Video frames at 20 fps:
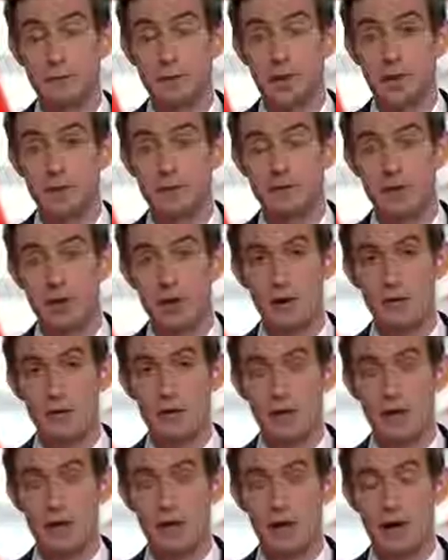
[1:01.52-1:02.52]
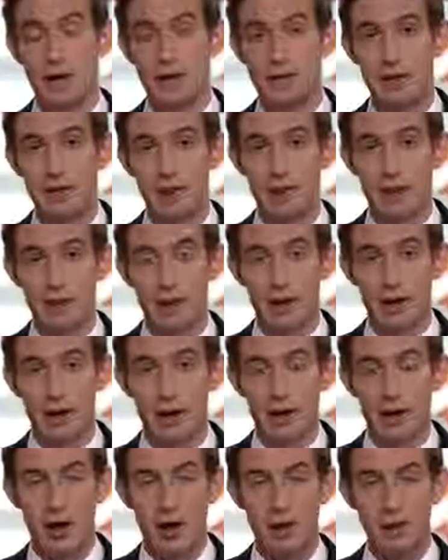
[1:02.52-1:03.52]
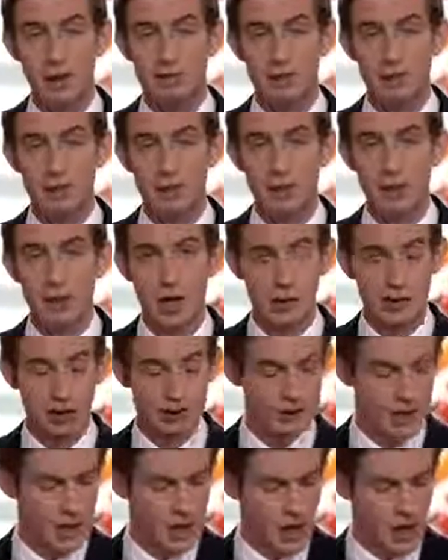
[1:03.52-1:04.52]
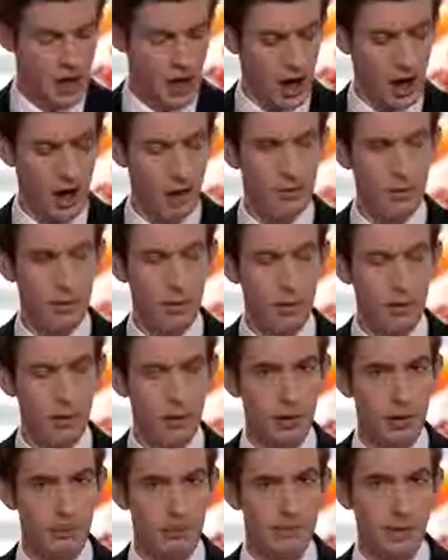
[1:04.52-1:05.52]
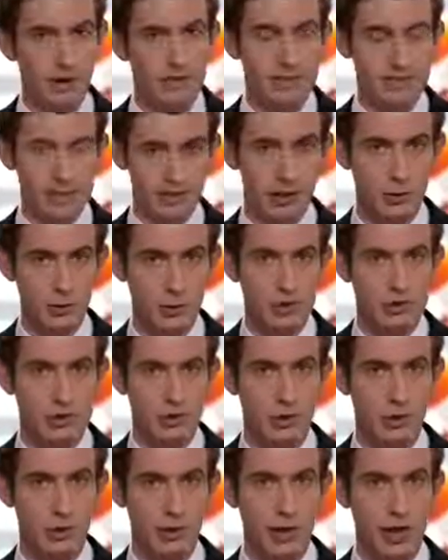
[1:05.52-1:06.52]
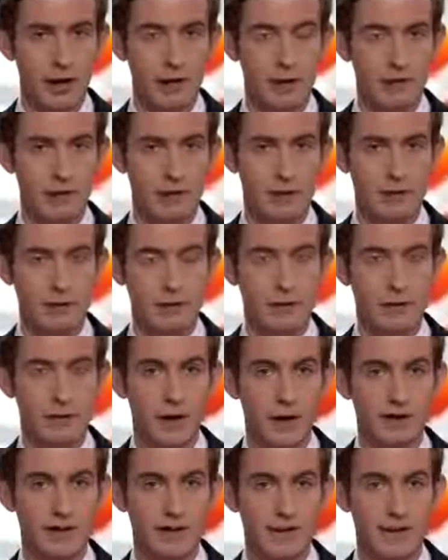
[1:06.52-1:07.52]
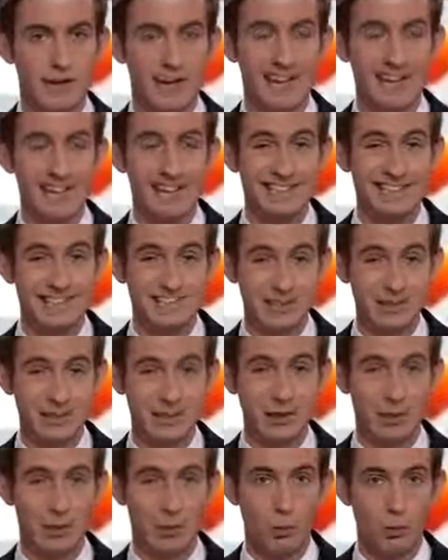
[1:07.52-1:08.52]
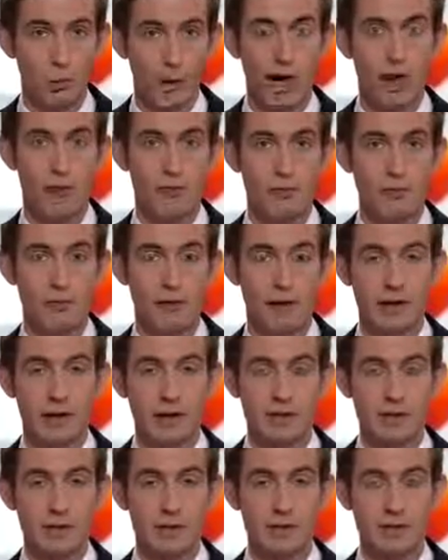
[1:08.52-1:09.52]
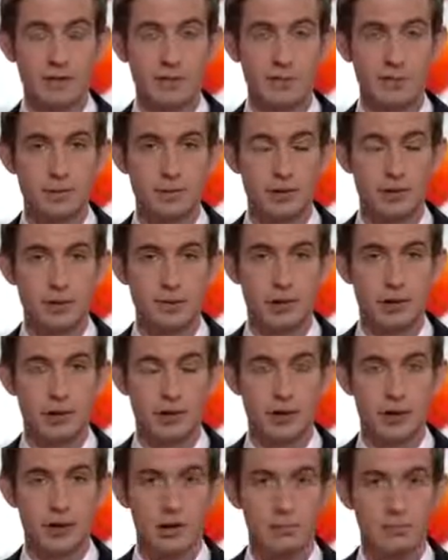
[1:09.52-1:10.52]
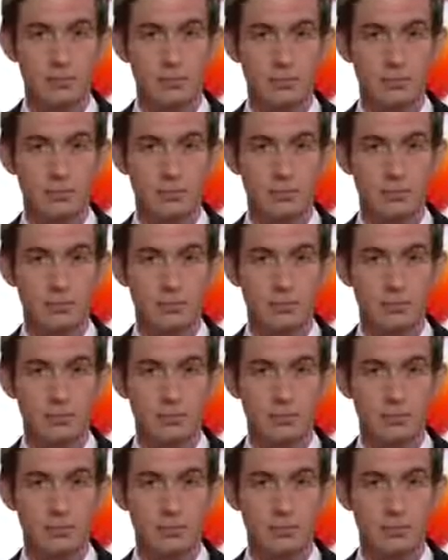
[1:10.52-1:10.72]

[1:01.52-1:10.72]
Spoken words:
forecasts for the year ahead. They are likely to be lowered. But still, we're talking about a fall in inflation today. It's still well above that government's 2% target, though.